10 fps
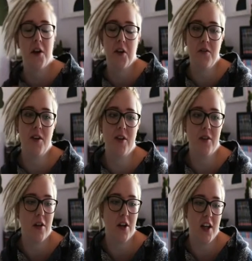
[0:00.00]
very,
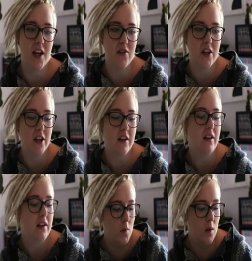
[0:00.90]
very, very heavy.
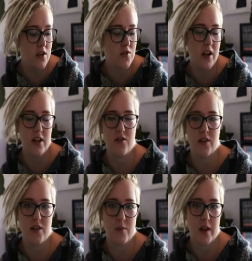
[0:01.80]
If you want to dry your
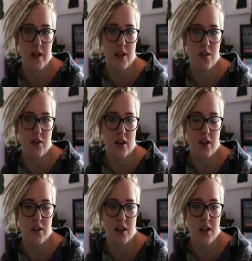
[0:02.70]
dreadlocks by a
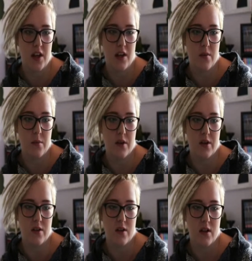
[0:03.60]
hairdryer, you can,
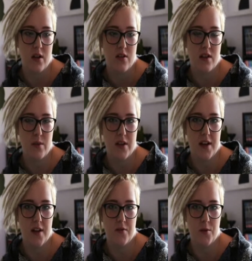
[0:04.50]
but just be
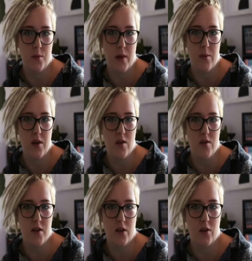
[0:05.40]
careful. Maybe
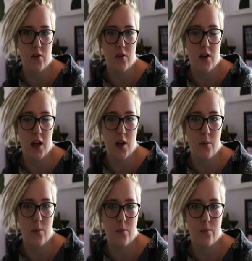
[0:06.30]
use it
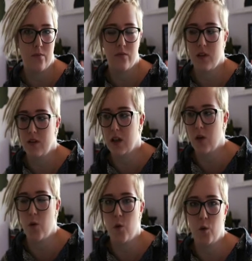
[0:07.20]
on
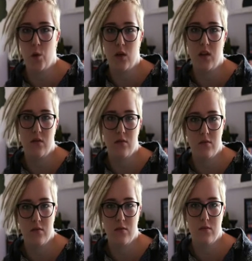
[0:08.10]
like a cool
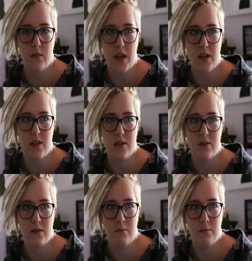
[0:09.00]
heat,